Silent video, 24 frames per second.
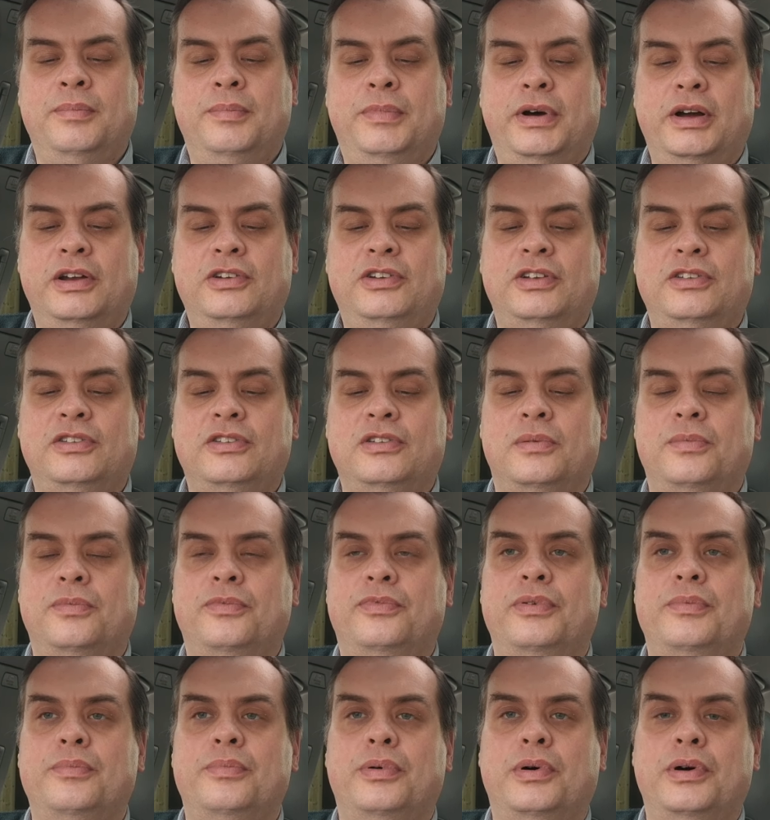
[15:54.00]
market share has gone
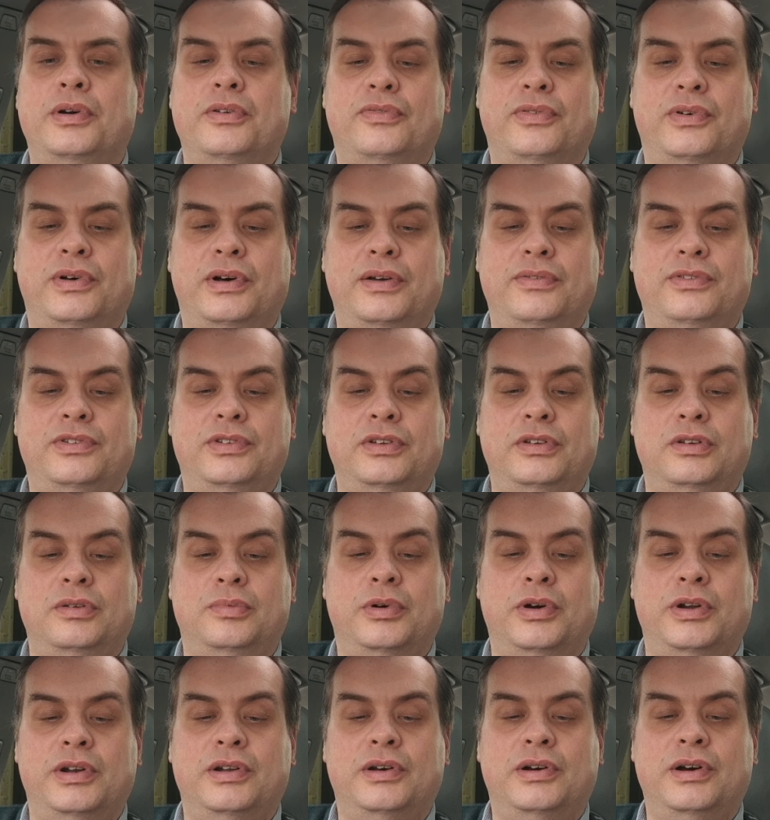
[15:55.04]
from 0.5 to
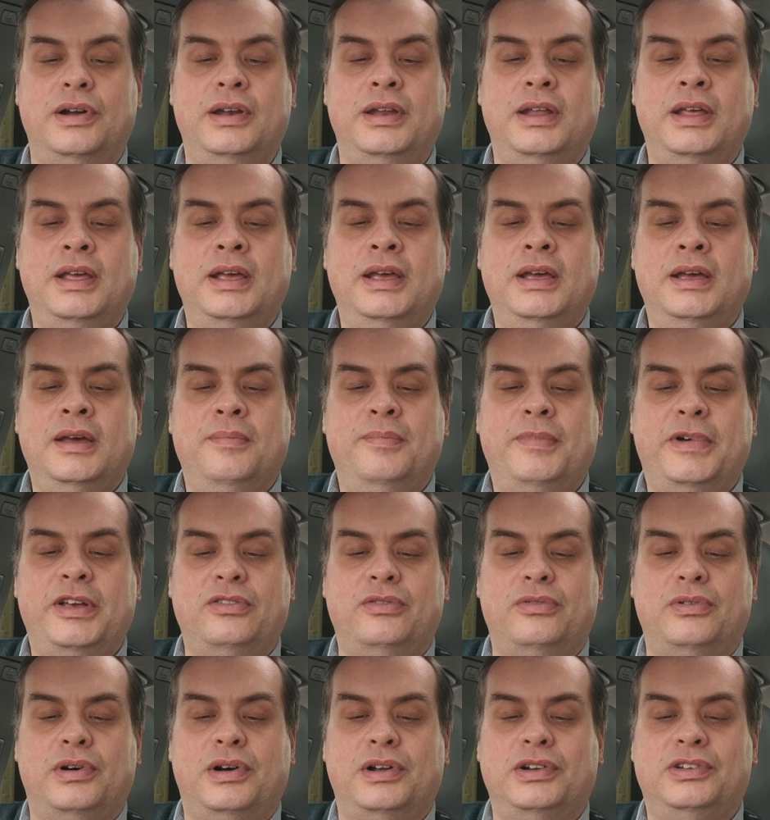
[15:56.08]
0.9.
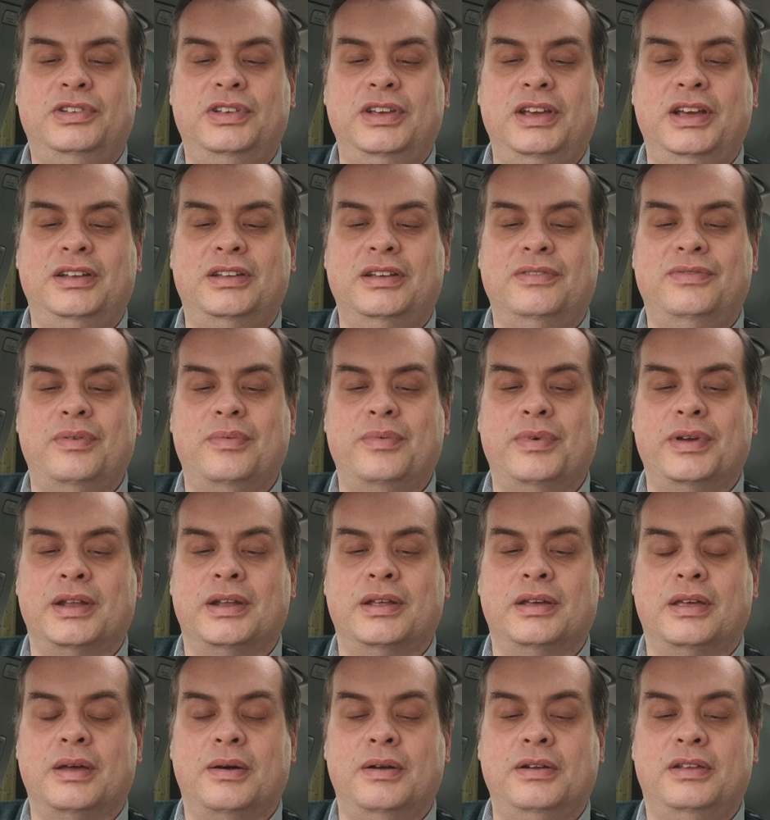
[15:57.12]
Maserati, I don't think we're
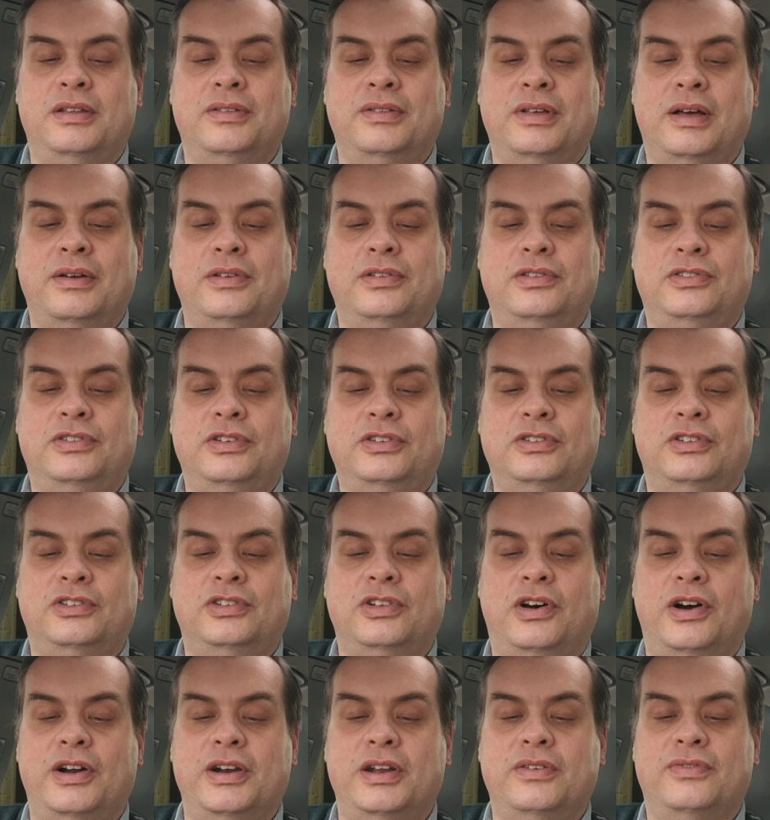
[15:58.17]
going to go into that. It's such a
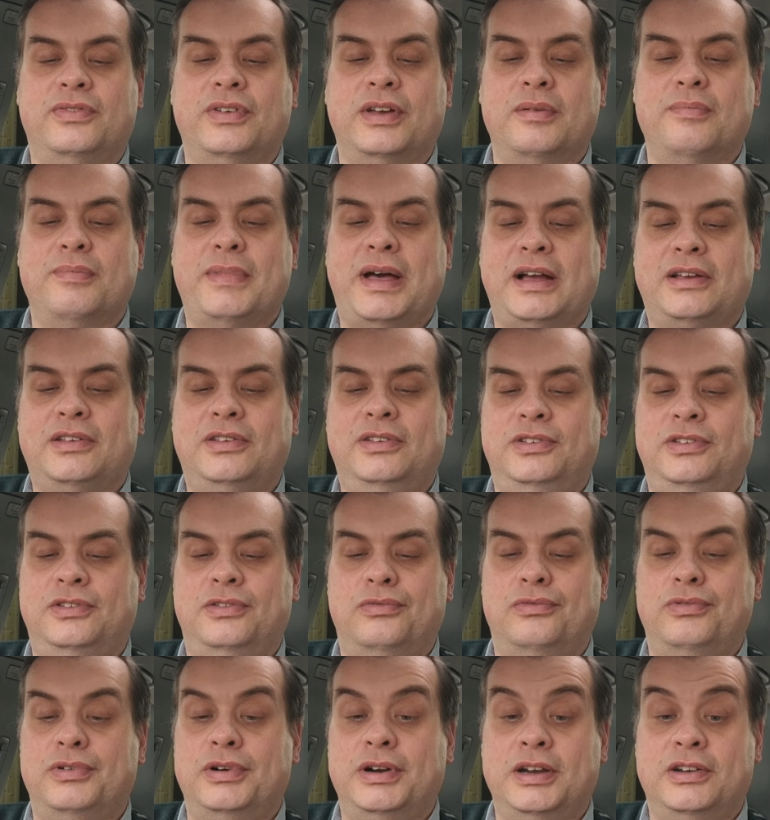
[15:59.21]
tiny thing. Maxus is
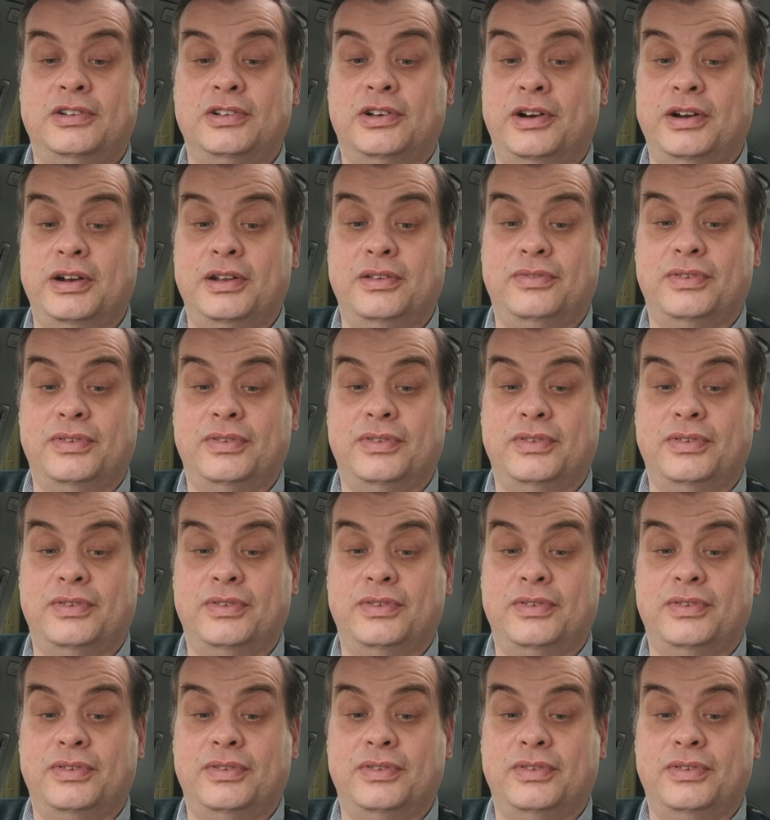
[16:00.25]
a really tiny